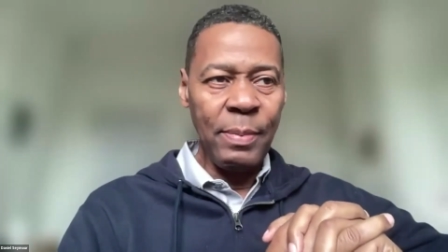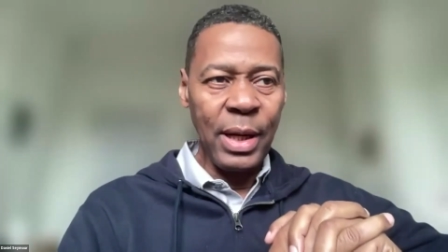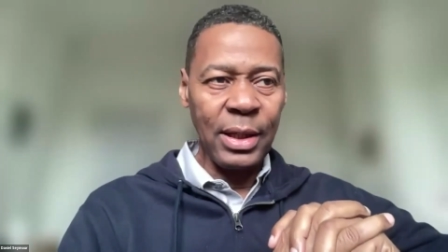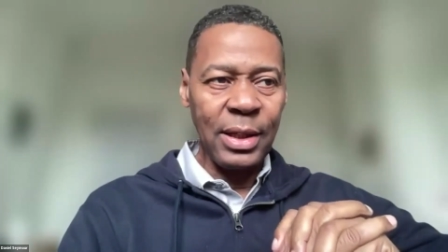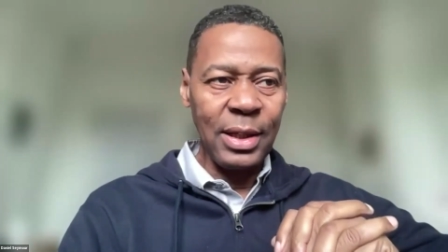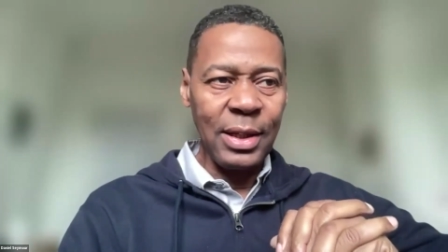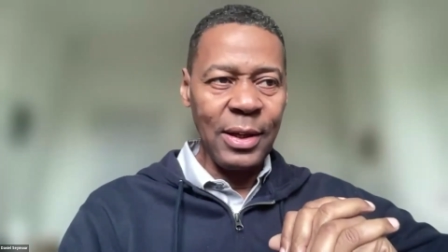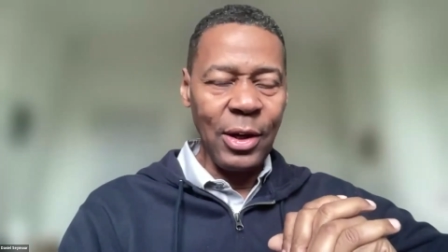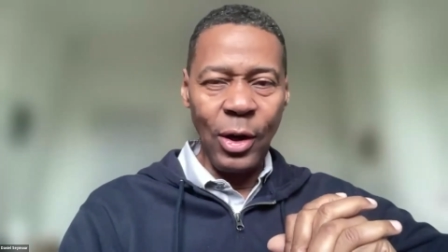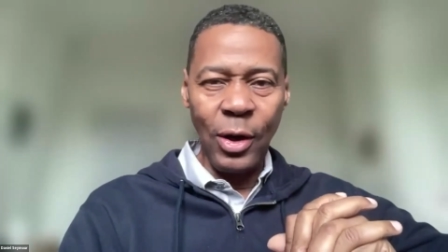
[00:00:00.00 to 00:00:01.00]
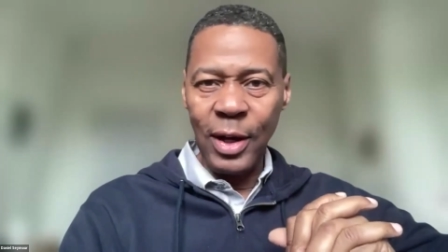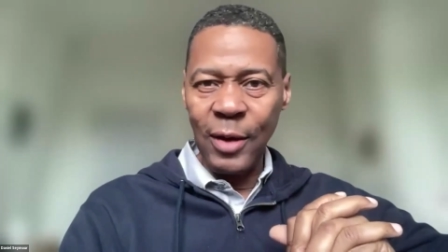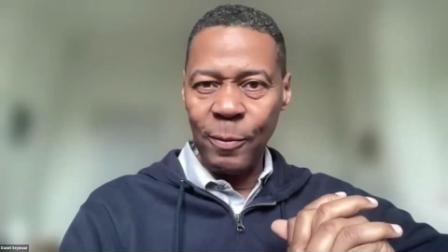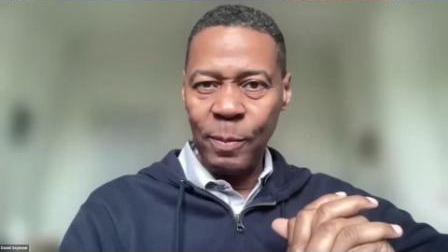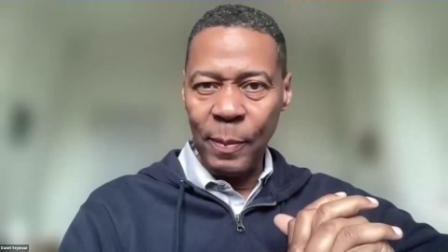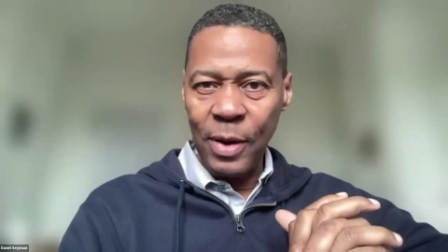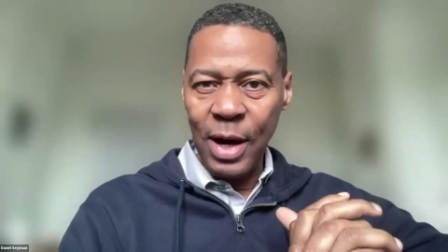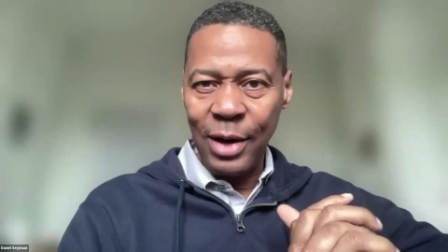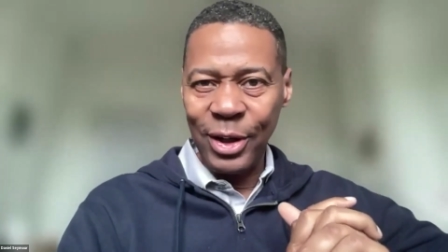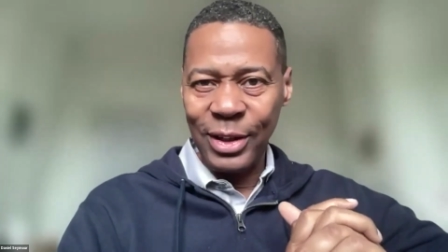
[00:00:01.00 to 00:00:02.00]
but if
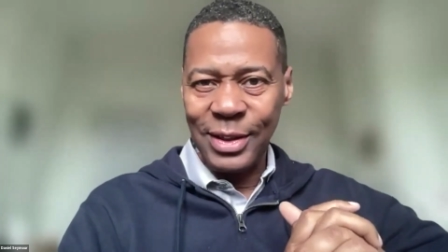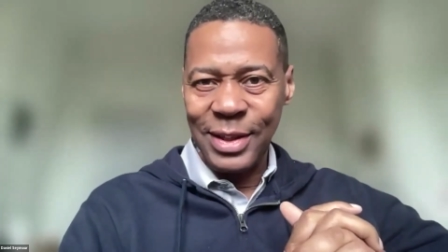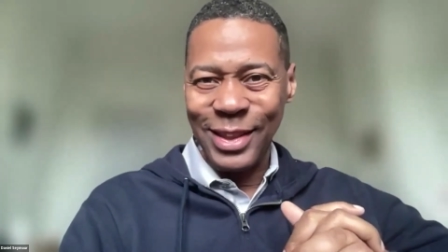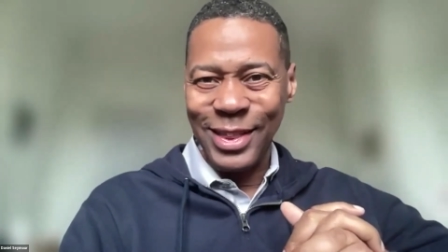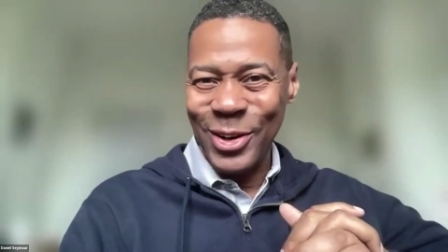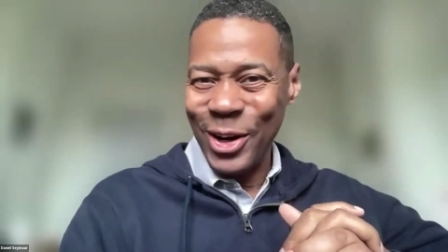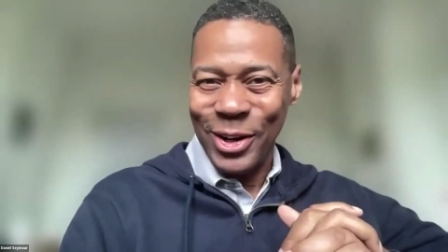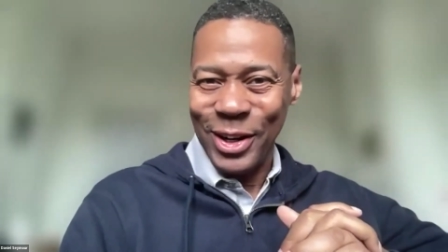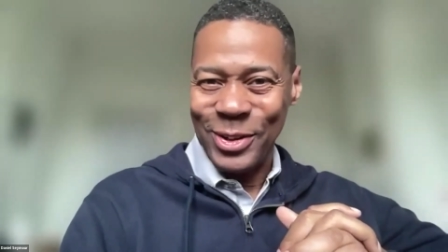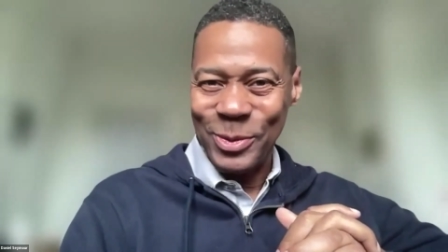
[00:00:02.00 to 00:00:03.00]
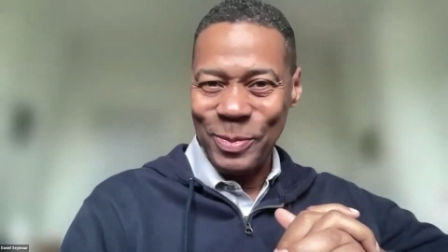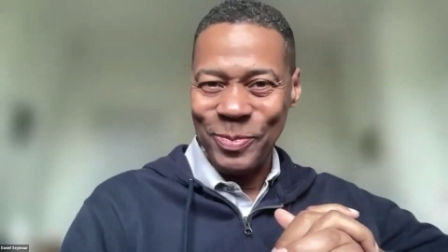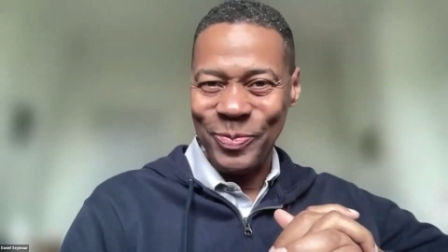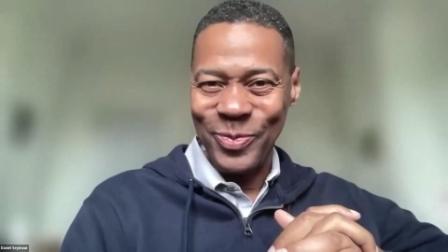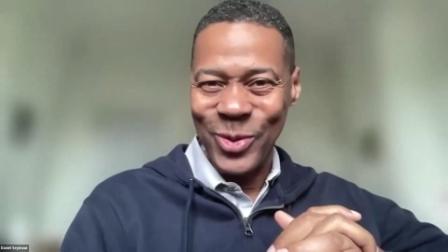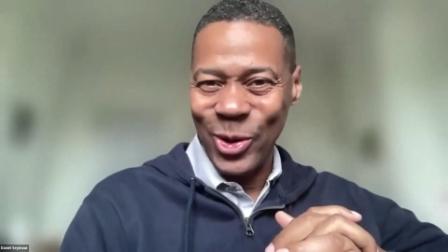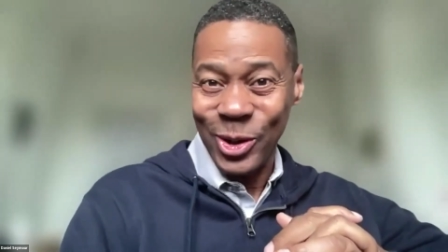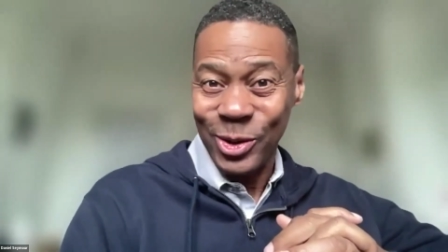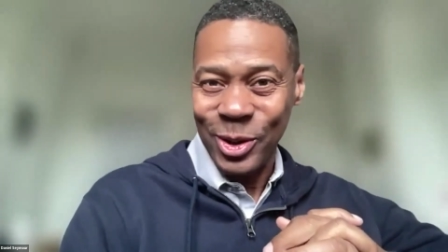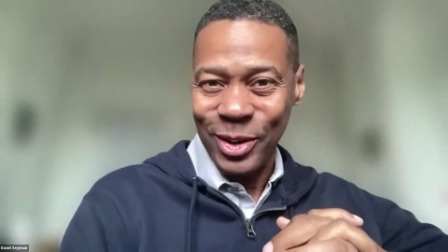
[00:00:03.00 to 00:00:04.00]
people are not sick, they're not going to
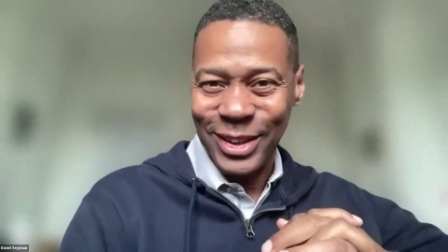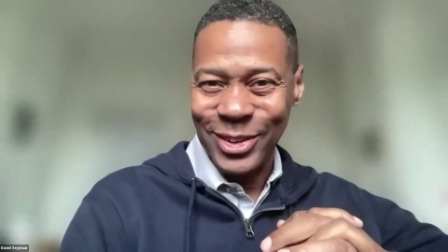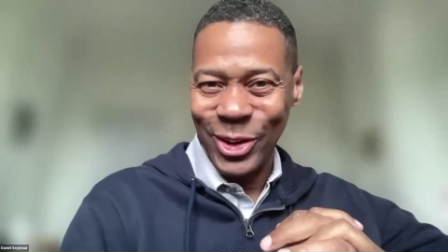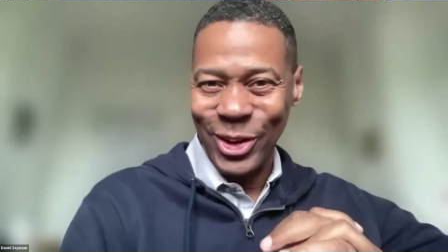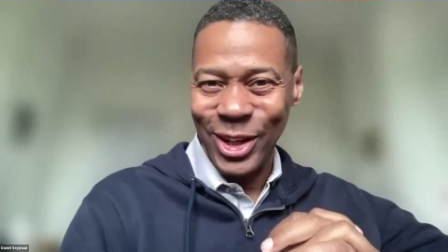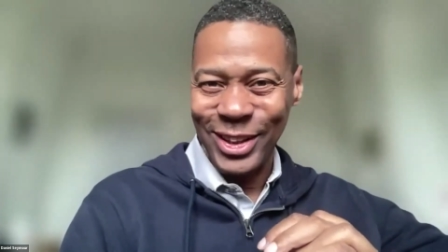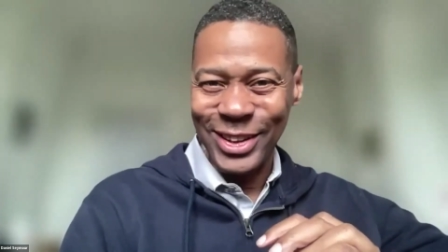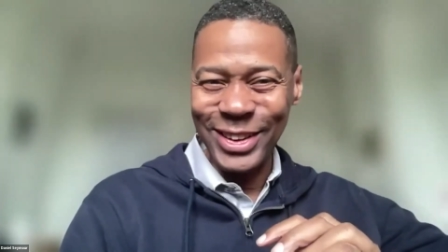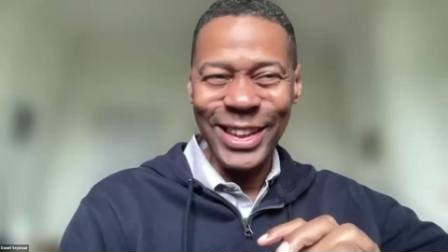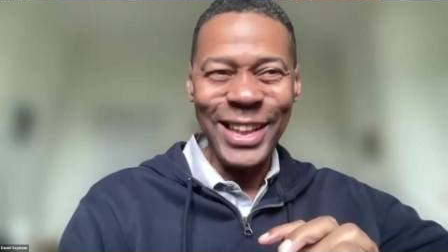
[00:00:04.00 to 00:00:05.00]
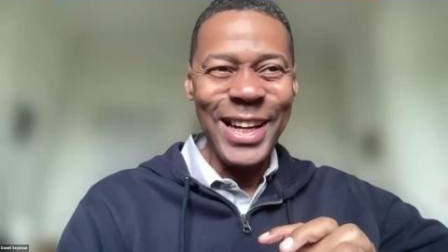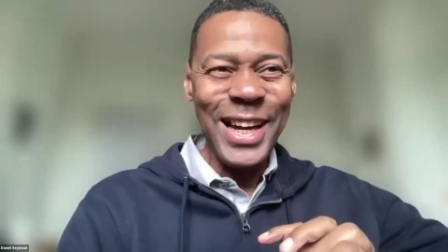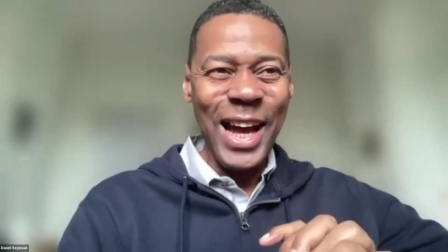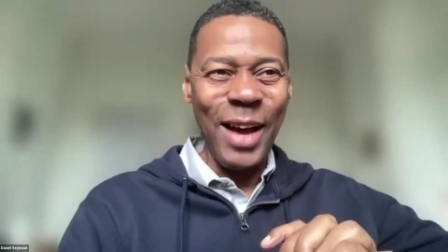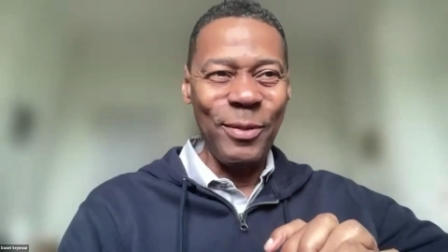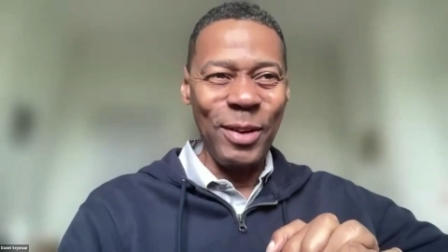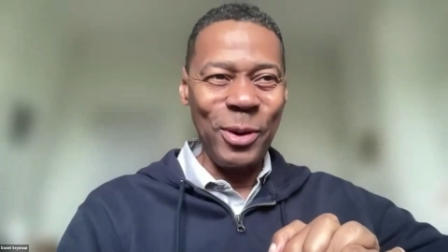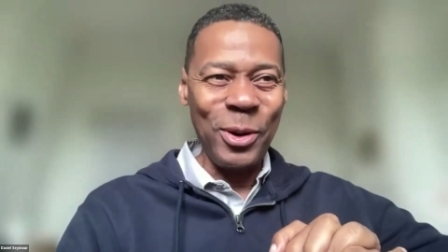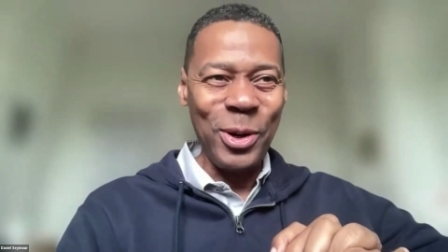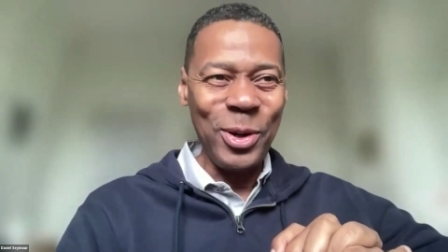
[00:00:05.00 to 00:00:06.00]
go to the doctor. I've
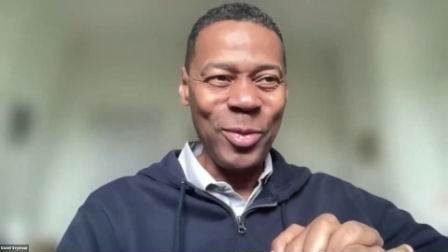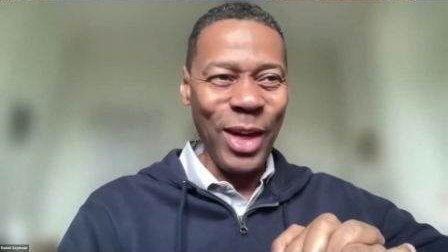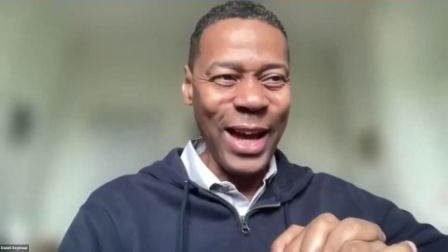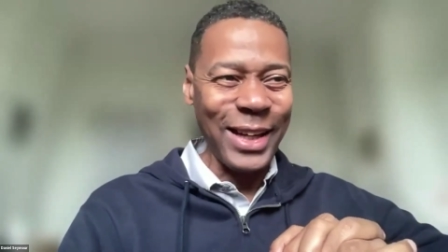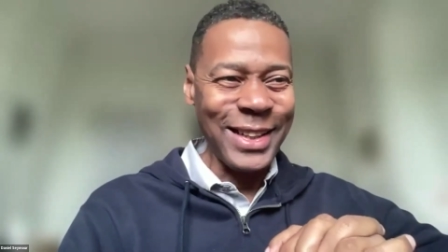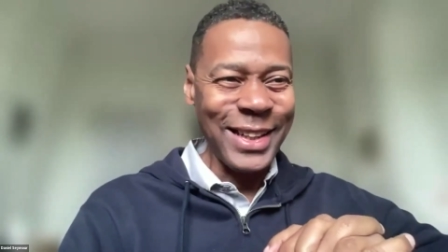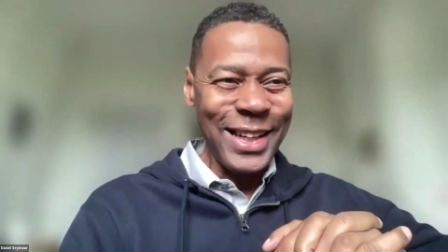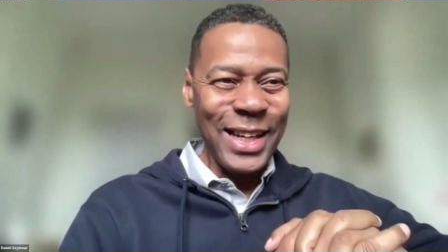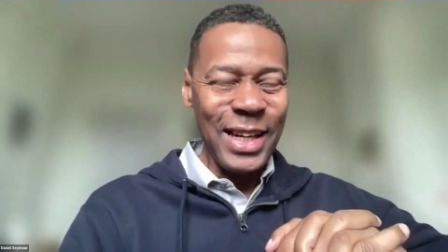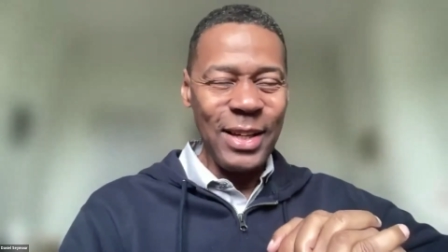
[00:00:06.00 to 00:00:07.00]
never heard of that.